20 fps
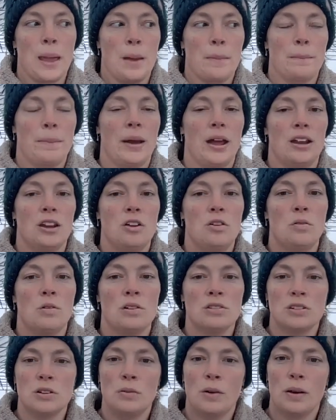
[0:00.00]
But you
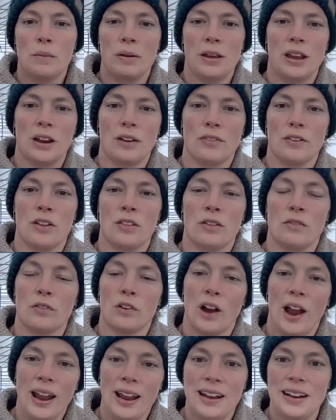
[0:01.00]
also want to be careful on the
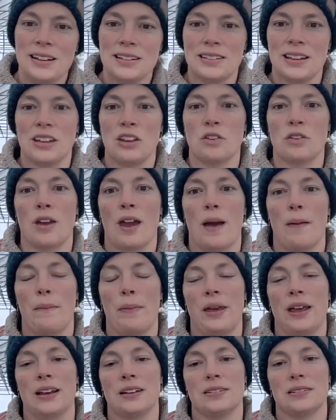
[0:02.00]
varieties that you get,
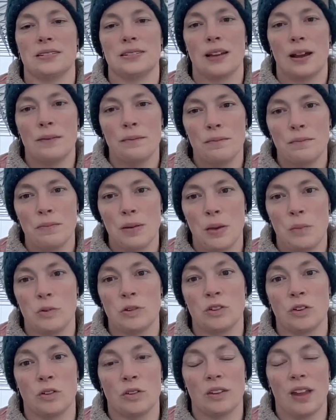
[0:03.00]
because some people
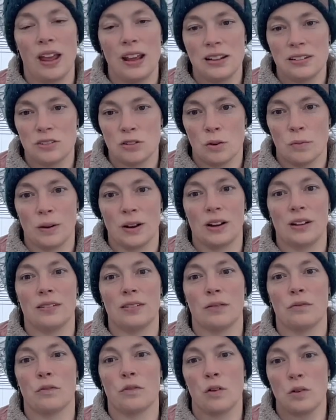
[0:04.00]
don't like snowberries.
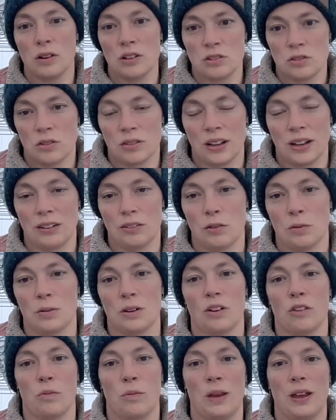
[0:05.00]
Some florists don't like
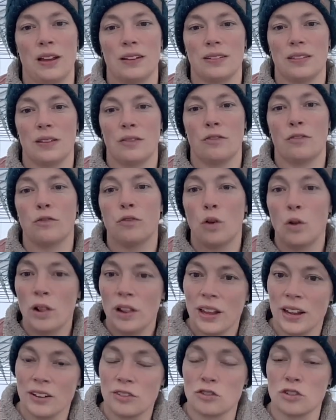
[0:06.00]
snowberries because the
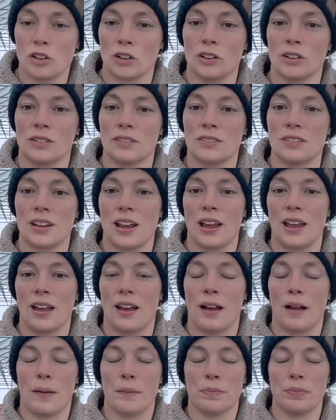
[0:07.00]
foliage
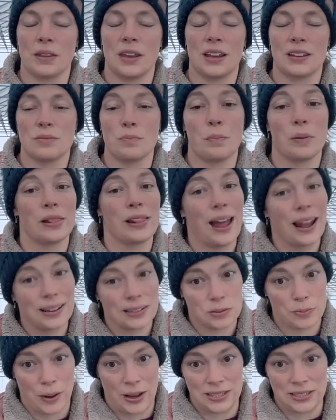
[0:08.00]
gets black
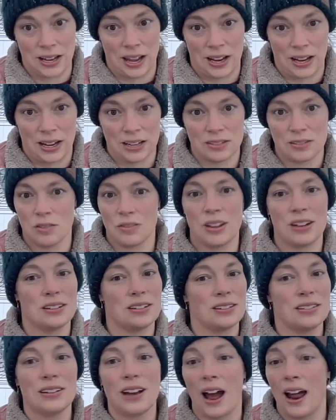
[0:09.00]
spots on it. So that
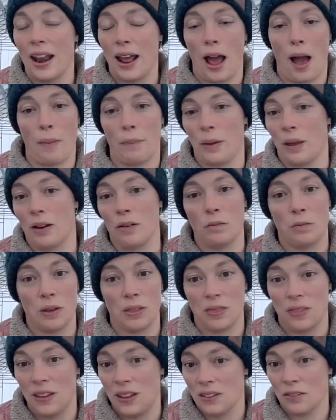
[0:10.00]
does not happen
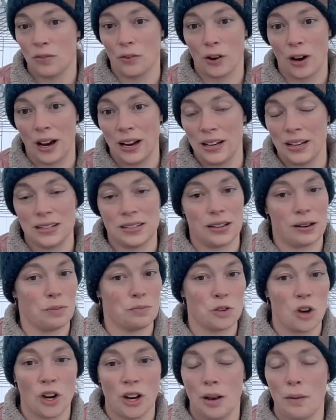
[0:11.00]
with these varieties that I'm
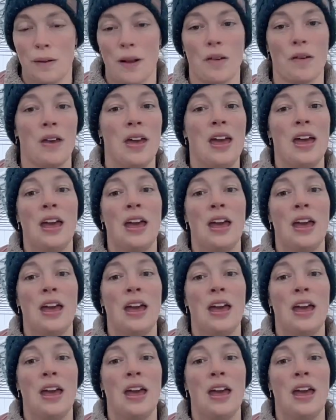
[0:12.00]
talking about.